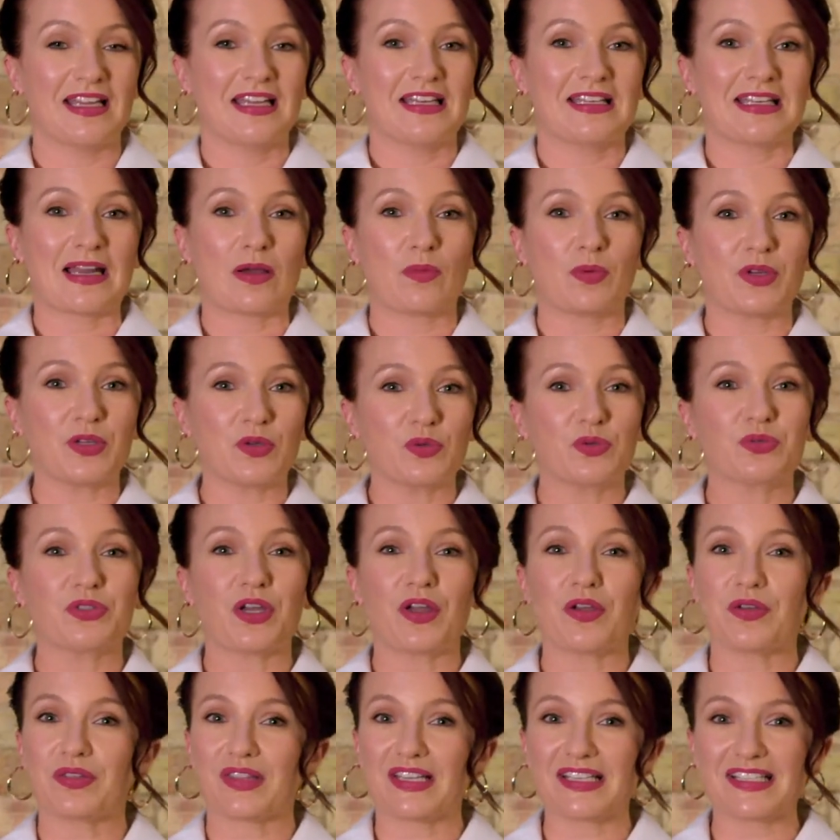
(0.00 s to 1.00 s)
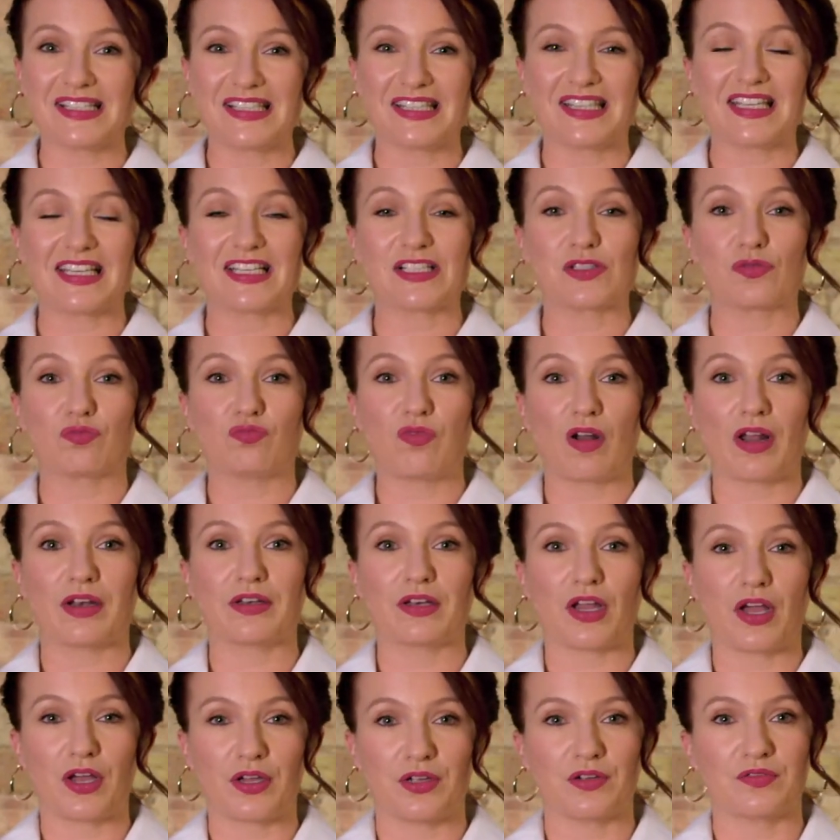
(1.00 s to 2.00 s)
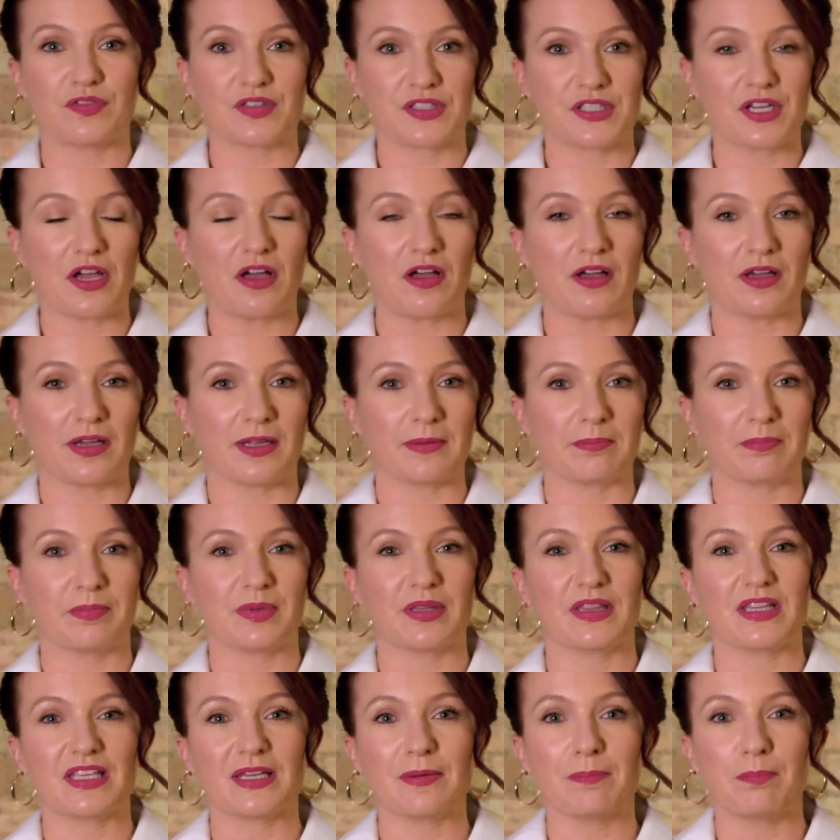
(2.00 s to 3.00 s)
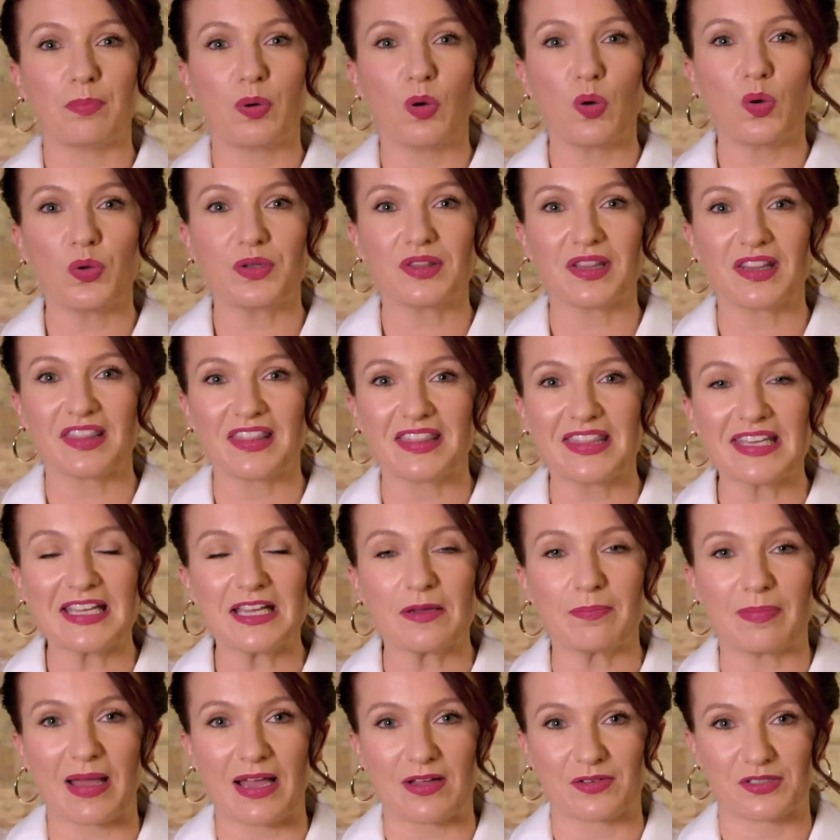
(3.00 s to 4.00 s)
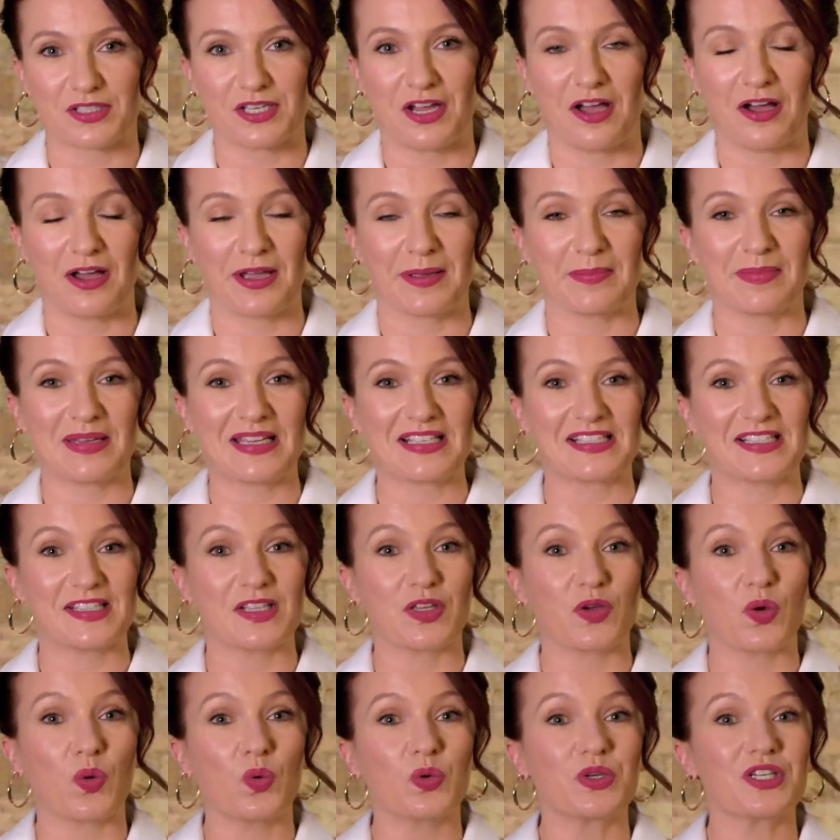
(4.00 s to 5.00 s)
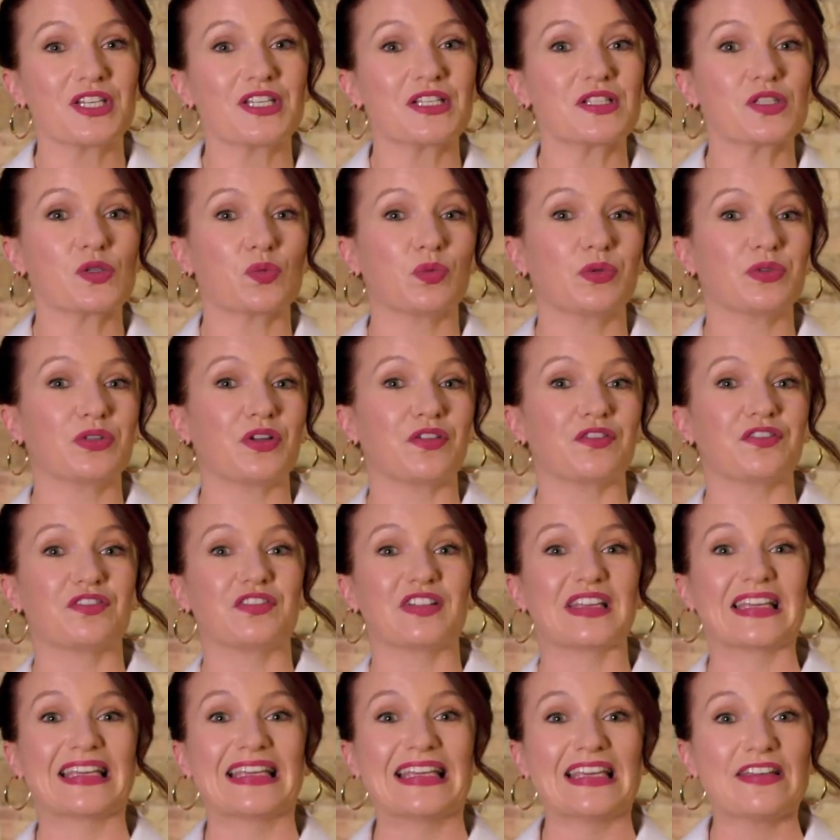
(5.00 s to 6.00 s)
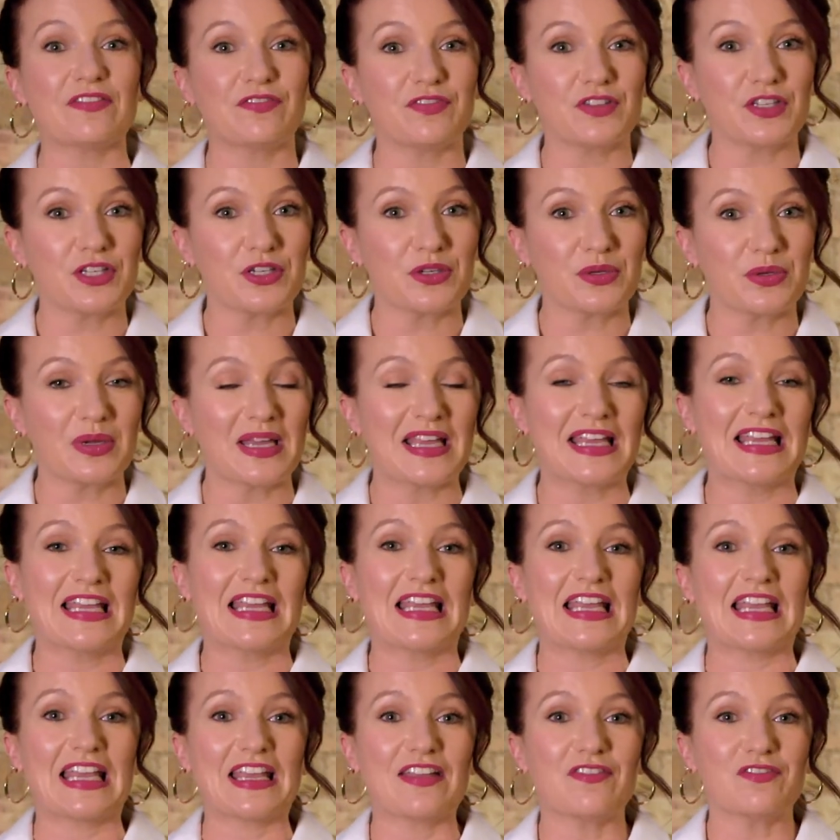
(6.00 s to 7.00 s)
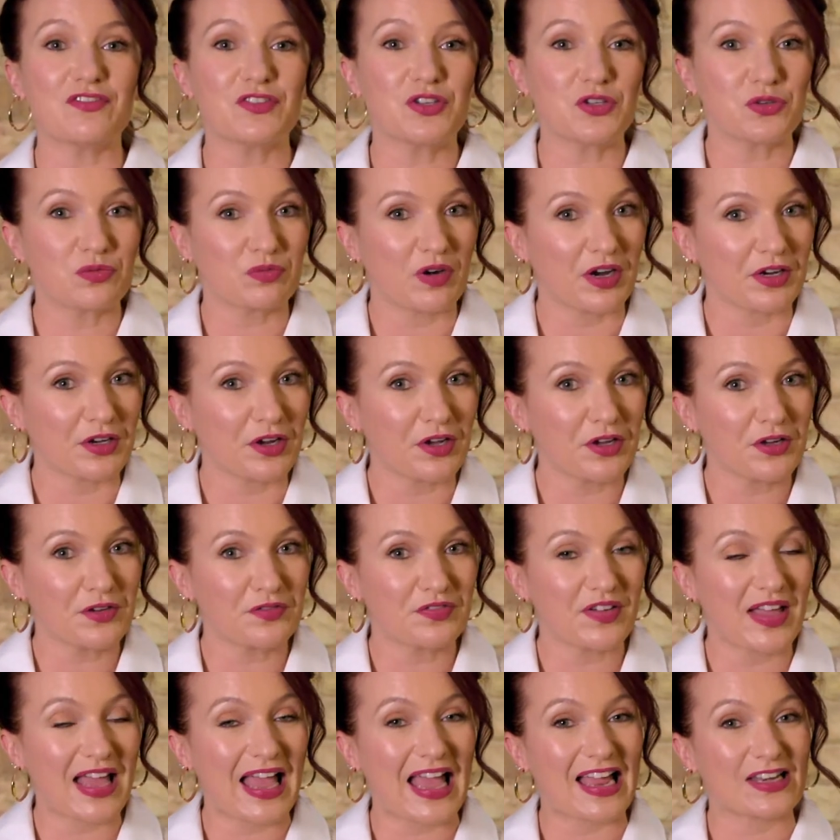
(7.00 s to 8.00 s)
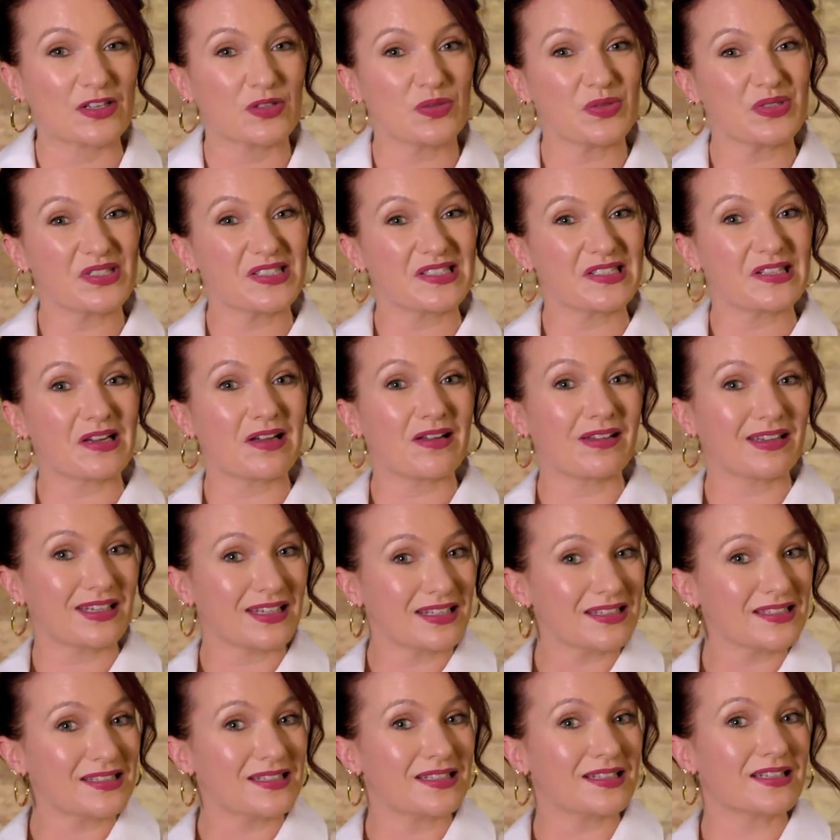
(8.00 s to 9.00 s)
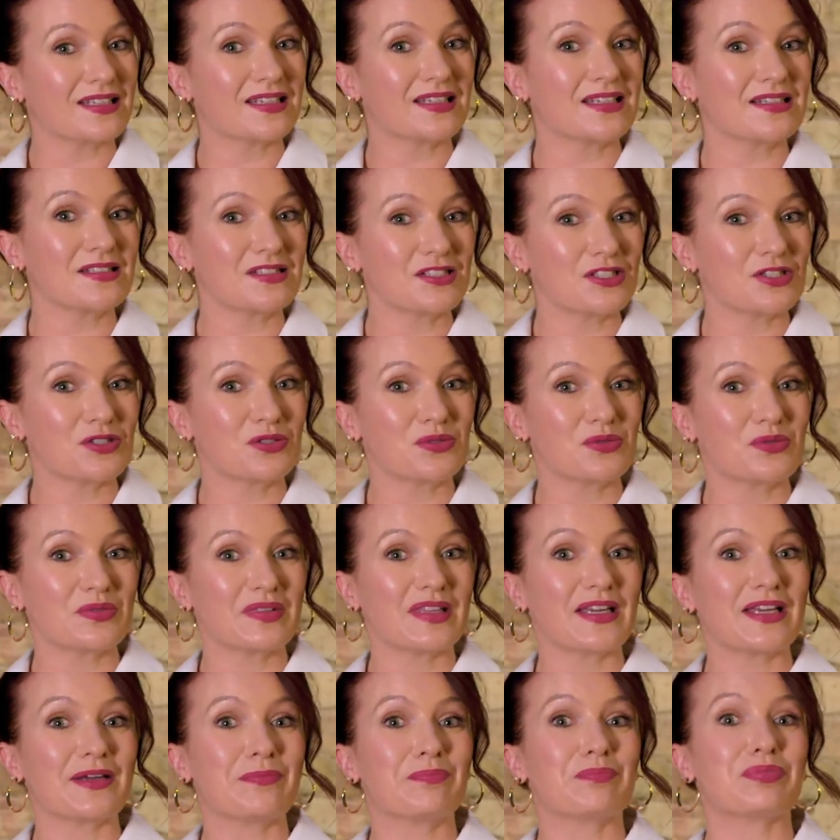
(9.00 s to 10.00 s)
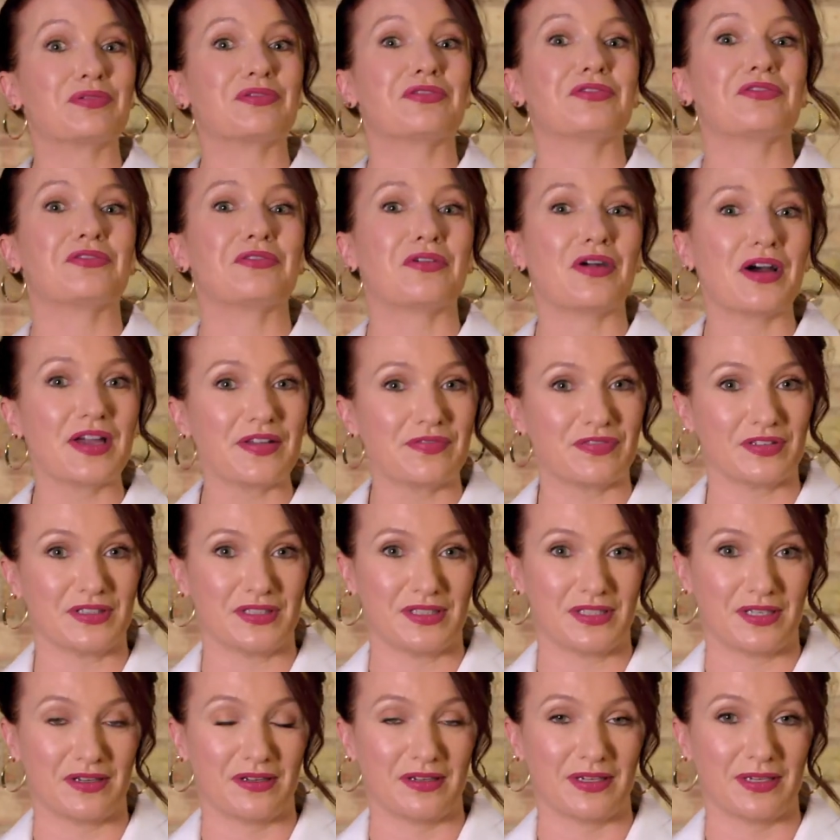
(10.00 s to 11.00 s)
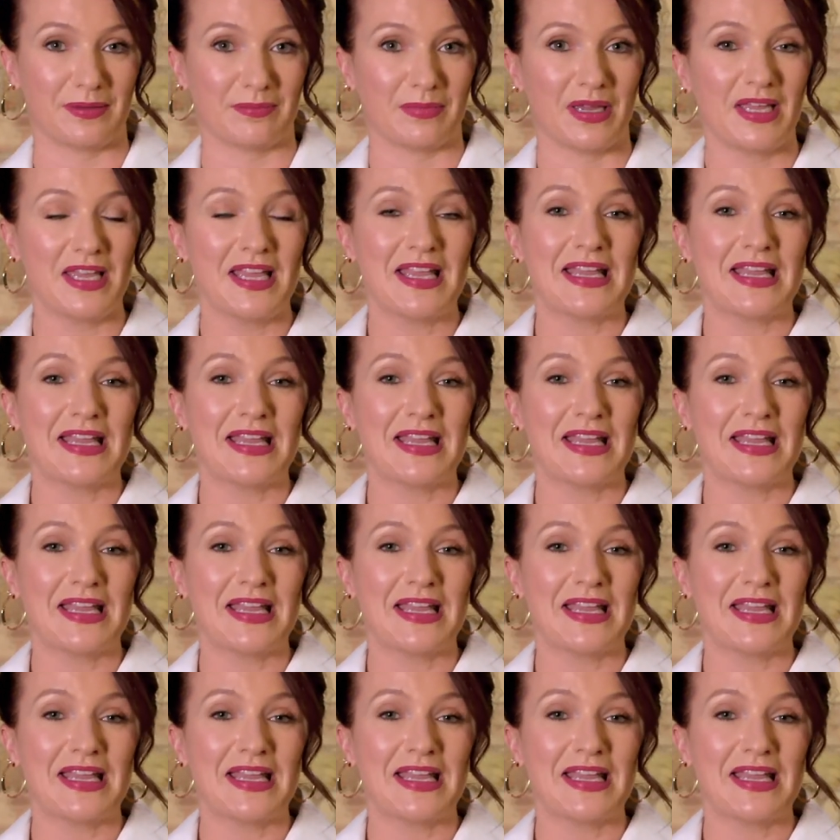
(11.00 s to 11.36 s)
Now, we all know these things run over time, but the important thing about time is the audience will not forgive you if you run over and you start eating into their private time.